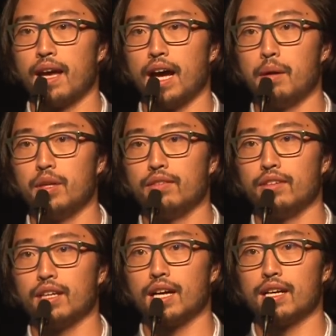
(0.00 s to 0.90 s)
How many of you
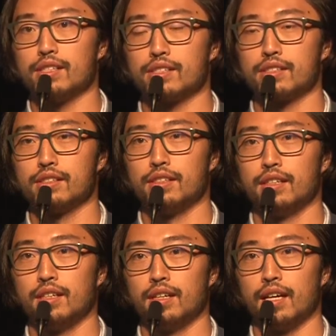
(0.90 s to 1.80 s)
guys
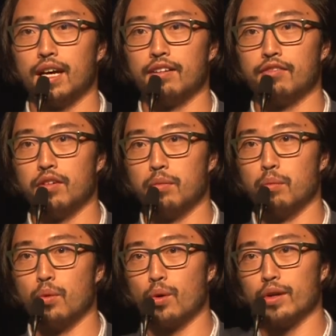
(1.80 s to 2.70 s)
have
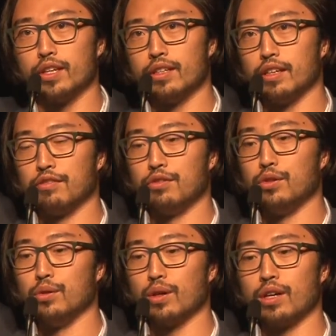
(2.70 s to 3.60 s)
more than a
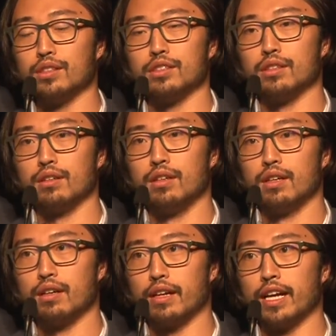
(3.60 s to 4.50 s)
few hundred
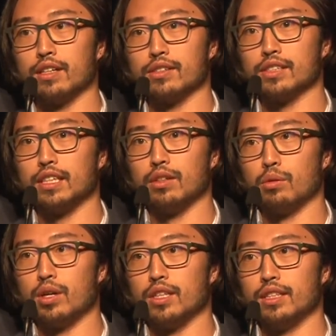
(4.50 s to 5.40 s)
reals in your
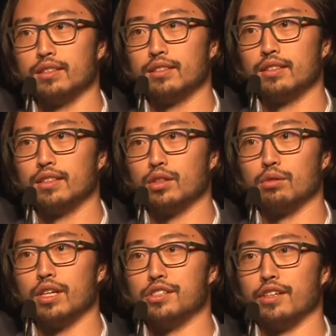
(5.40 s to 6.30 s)
wallet? Don't
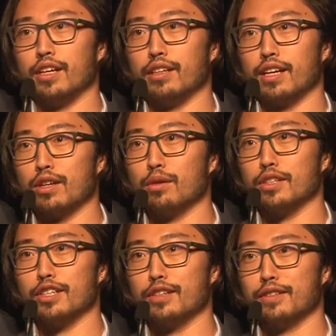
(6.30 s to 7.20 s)
raise your hand. I don't want
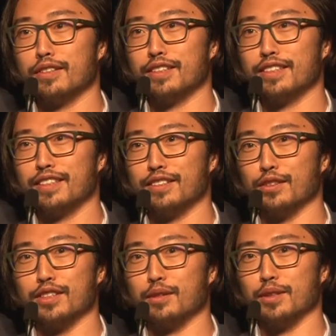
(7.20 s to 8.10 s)
to know.
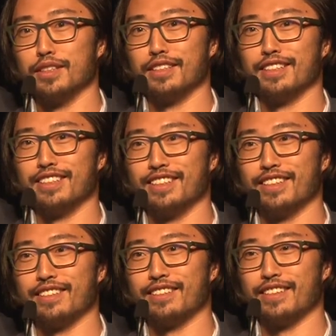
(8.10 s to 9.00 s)
Don't tell me.
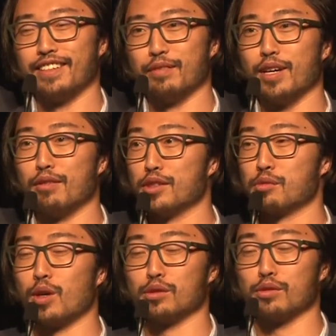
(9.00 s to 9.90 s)
I'm not
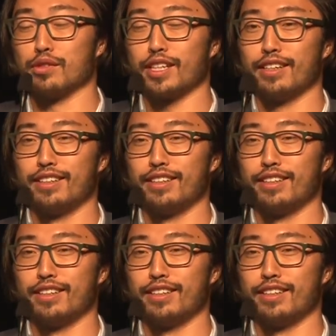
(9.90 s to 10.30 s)
responsible for that.